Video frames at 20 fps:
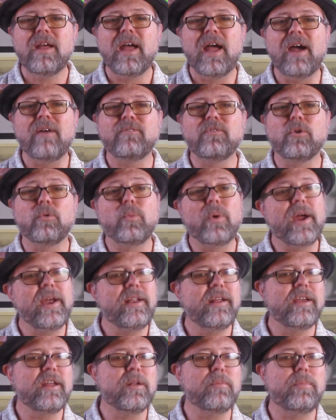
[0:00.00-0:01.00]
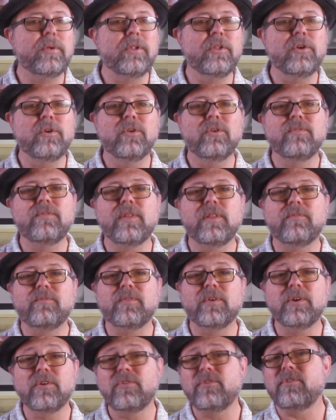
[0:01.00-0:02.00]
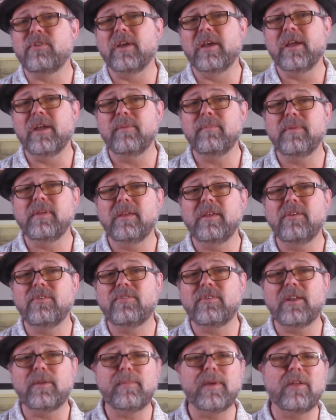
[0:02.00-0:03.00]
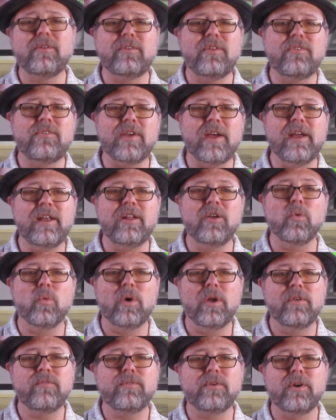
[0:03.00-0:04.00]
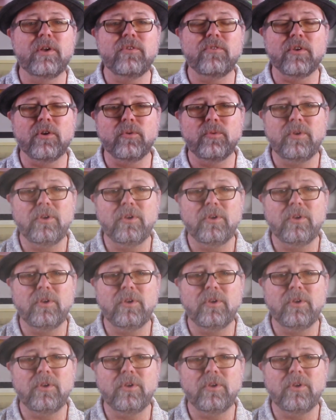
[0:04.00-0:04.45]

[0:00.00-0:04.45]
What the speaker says: After riding in a balloon for the first time, he set about designing one for his own